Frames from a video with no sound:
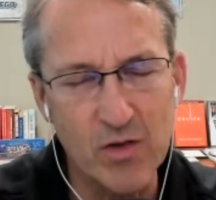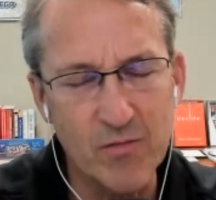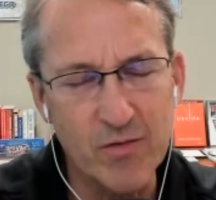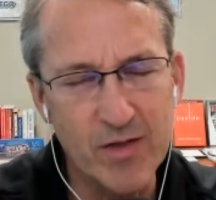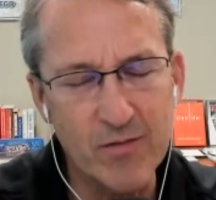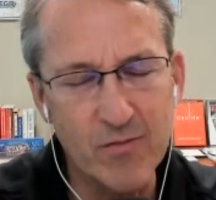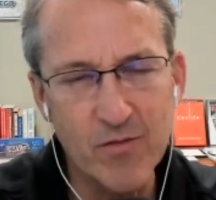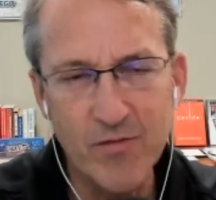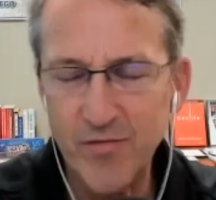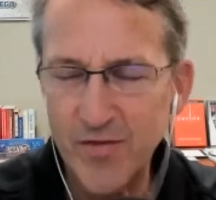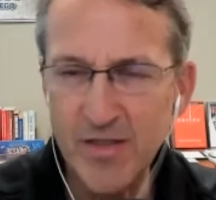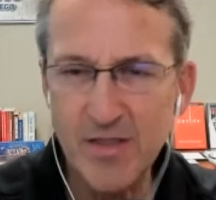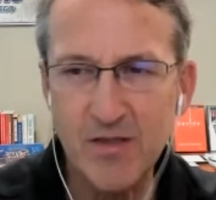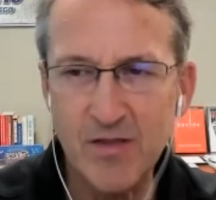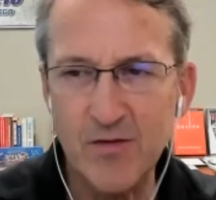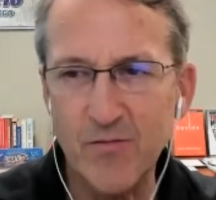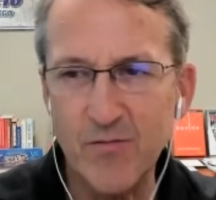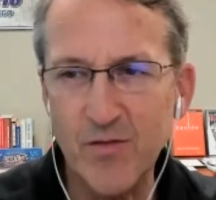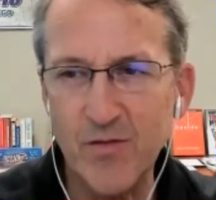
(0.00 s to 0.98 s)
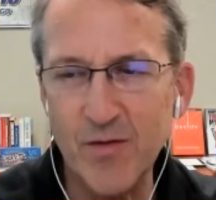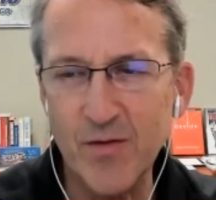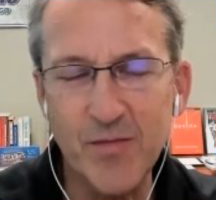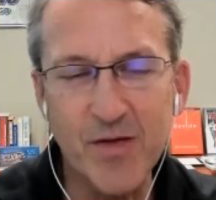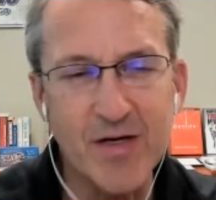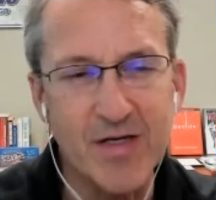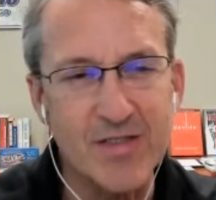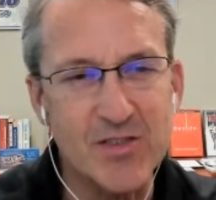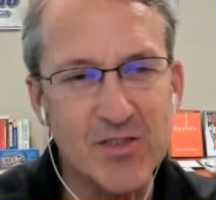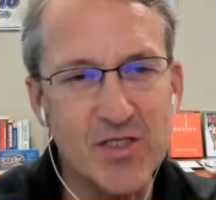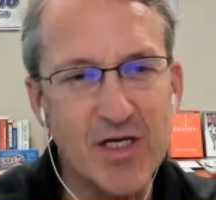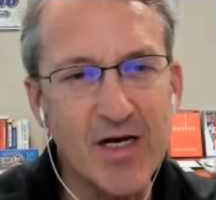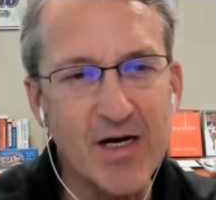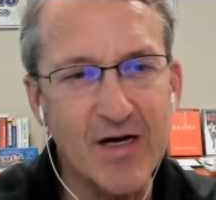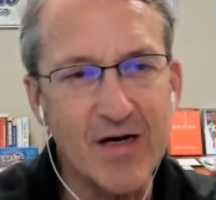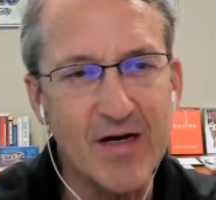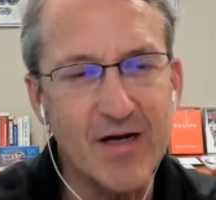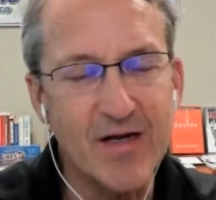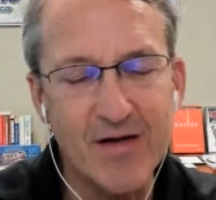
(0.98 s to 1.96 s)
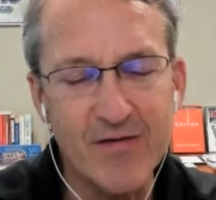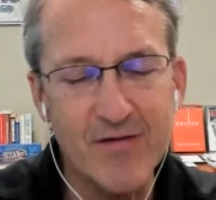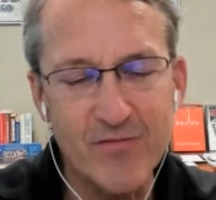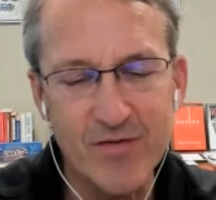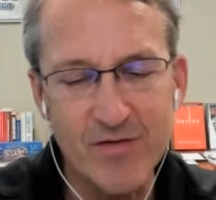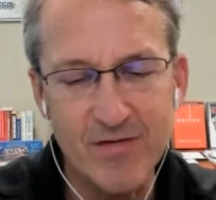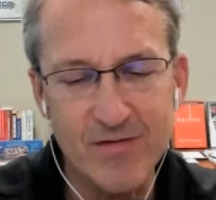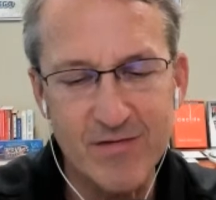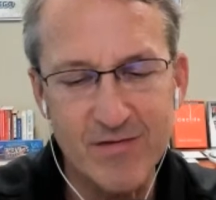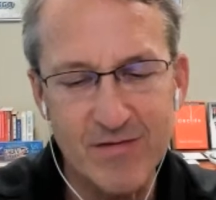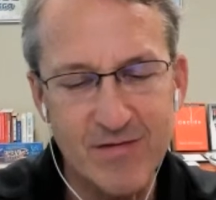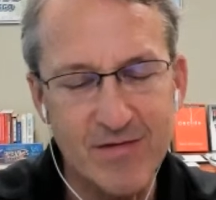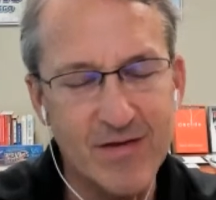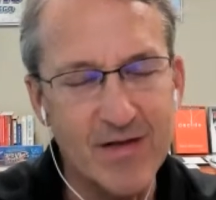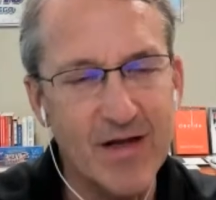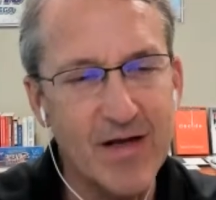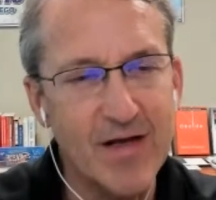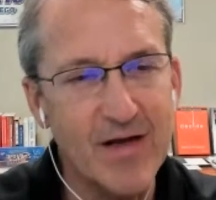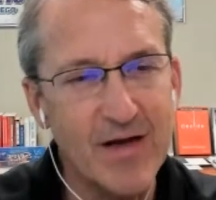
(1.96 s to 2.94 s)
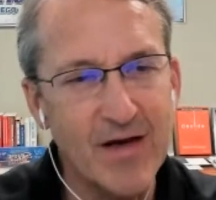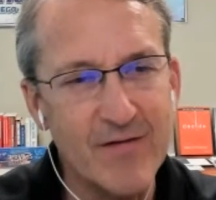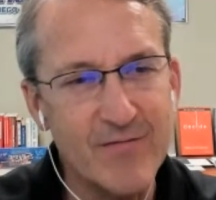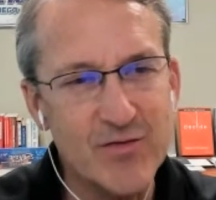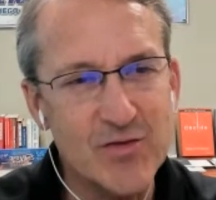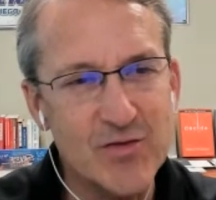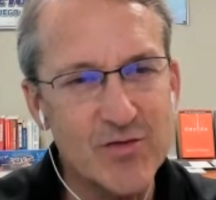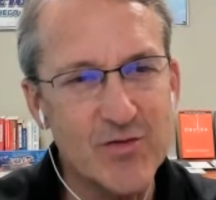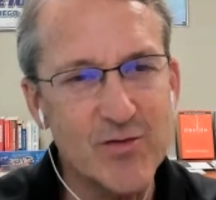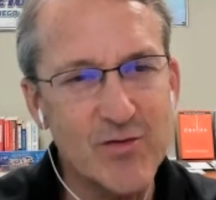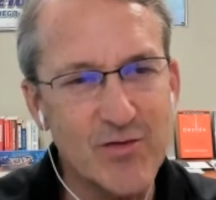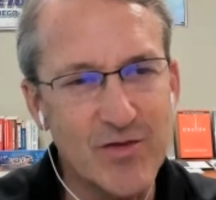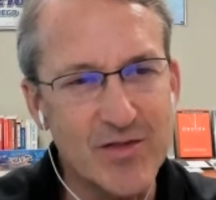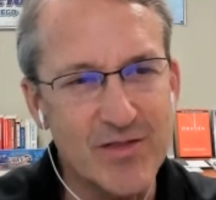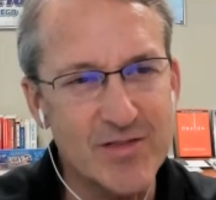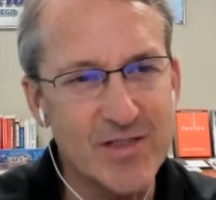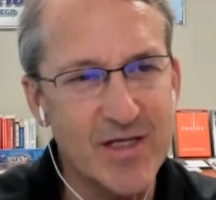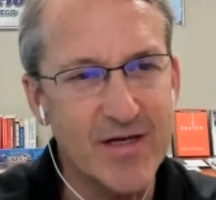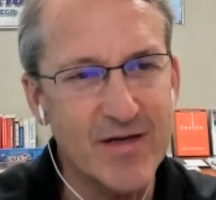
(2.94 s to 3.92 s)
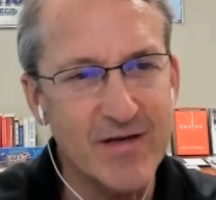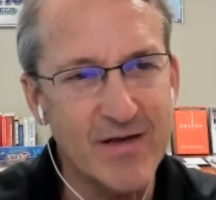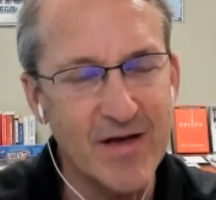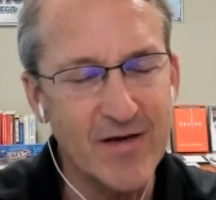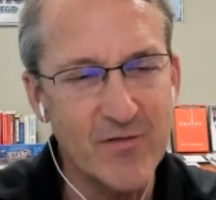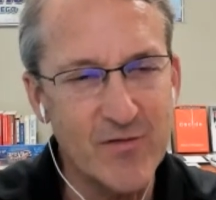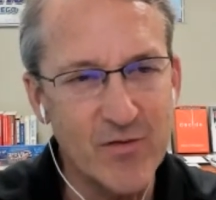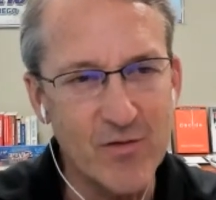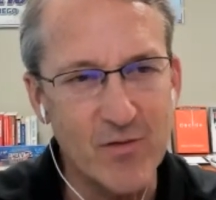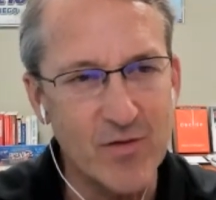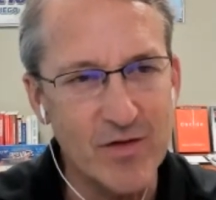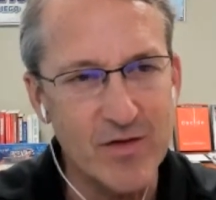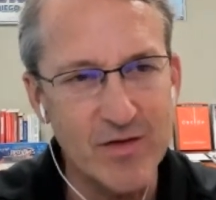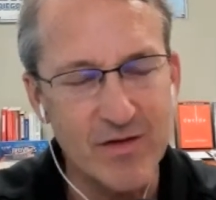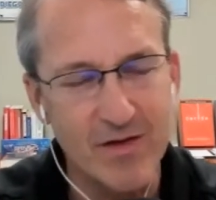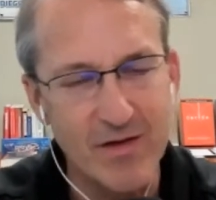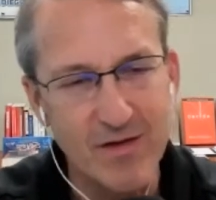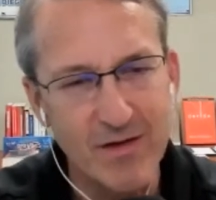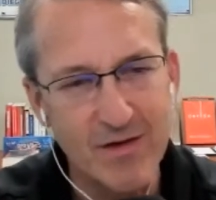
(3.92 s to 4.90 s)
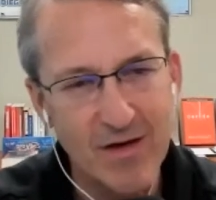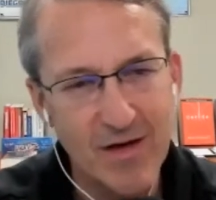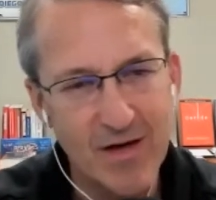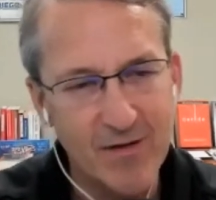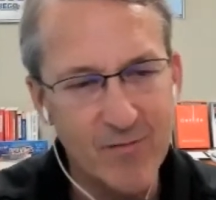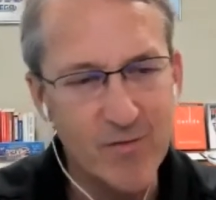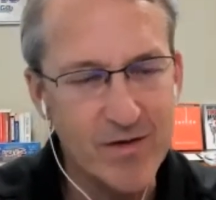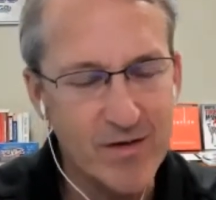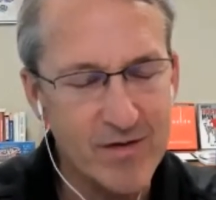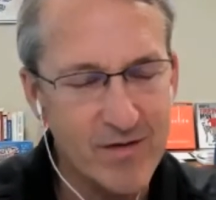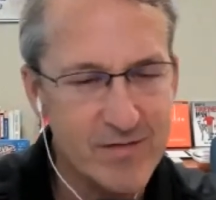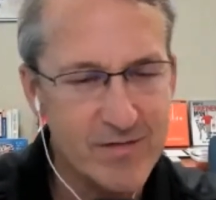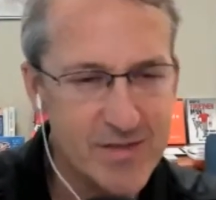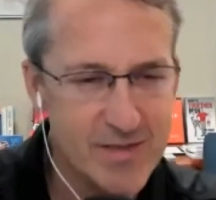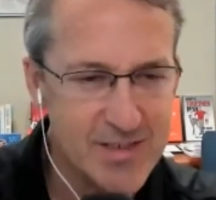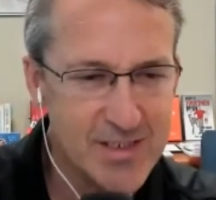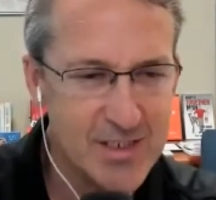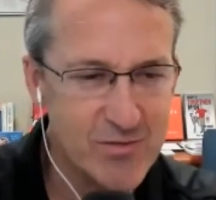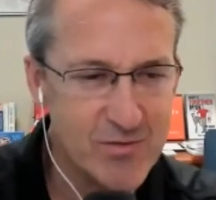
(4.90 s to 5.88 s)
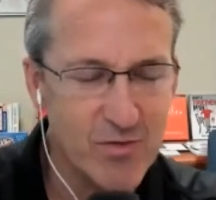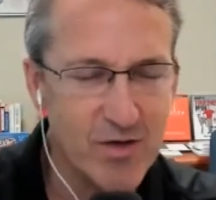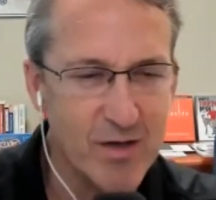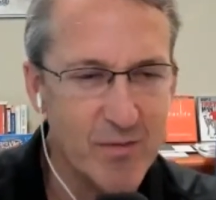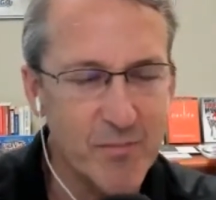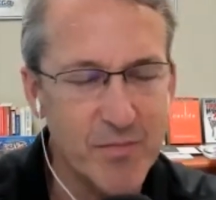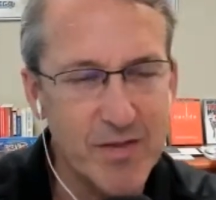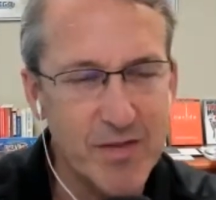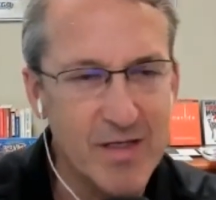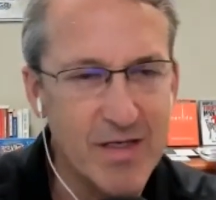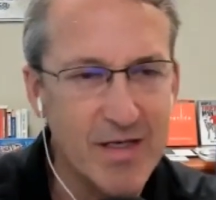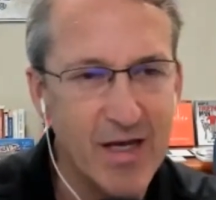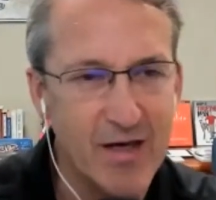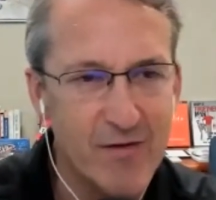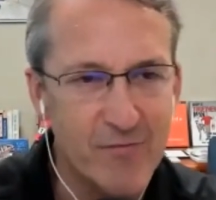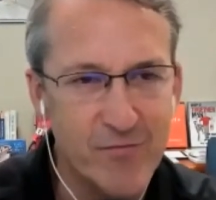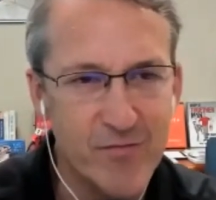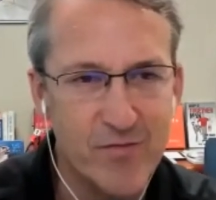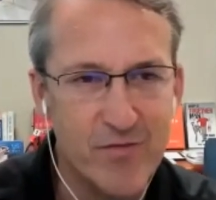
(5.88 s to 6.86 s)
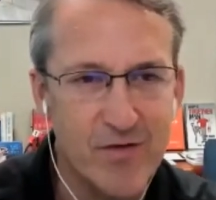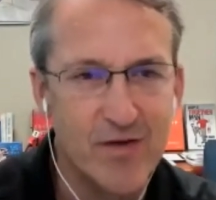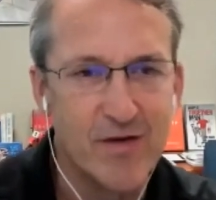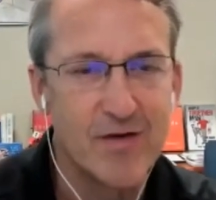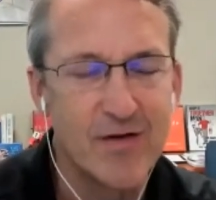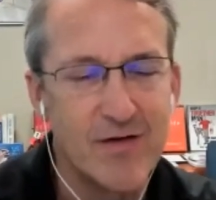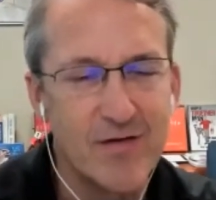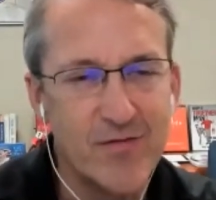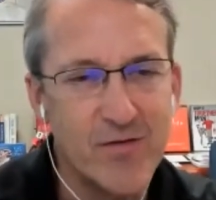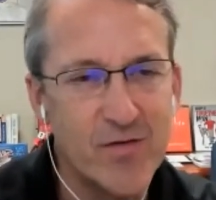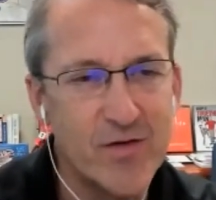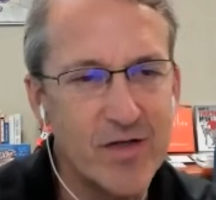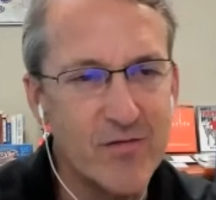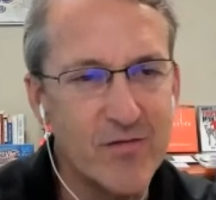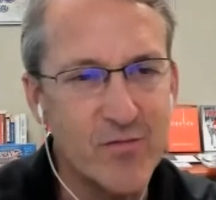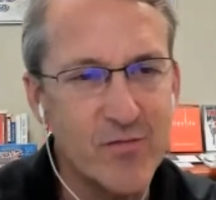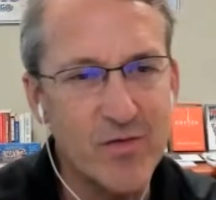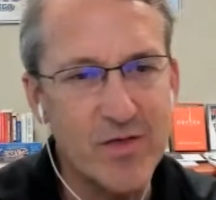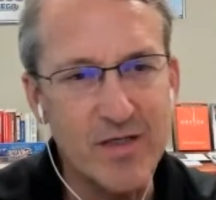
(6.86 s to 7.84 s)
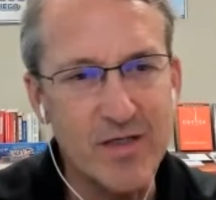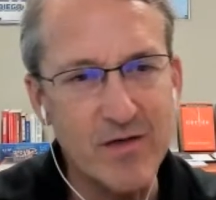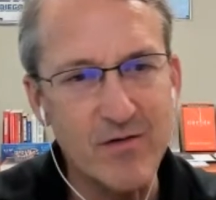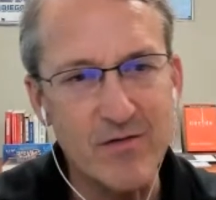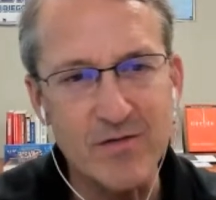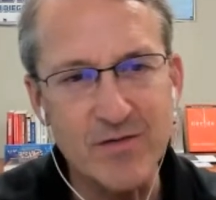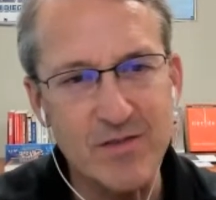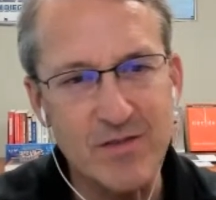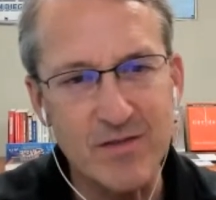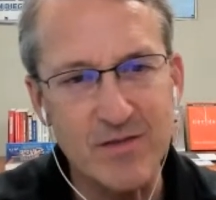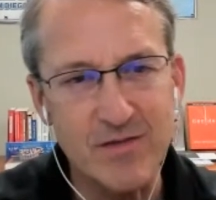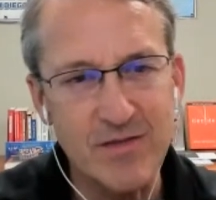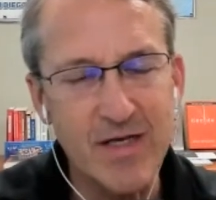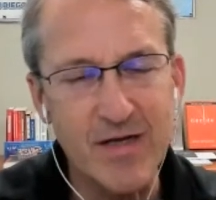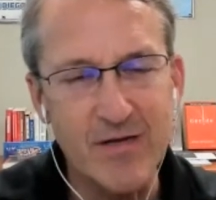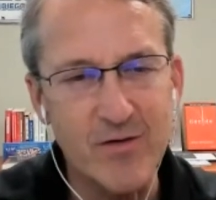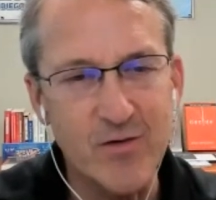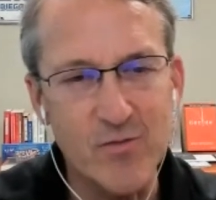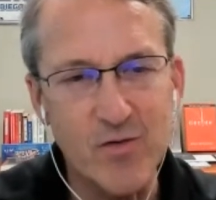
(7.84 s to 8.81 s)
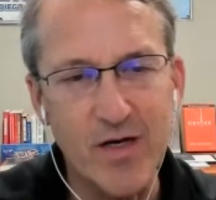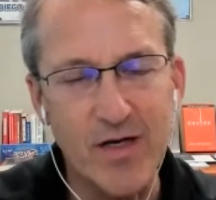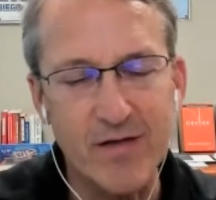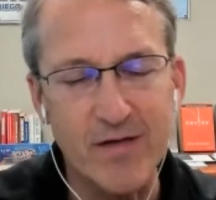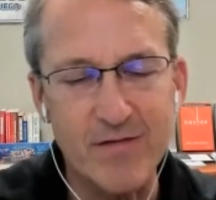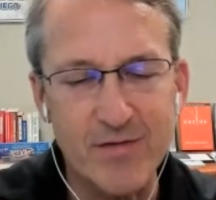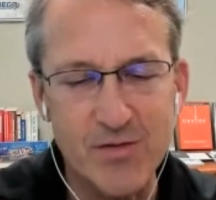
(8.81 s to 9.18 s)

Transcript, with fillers: I went, "Well, thank you very much. Yeah, I have a I, I have a to-do list. I I do." And I run a successful company and have for 33 years. And yeah, you're right.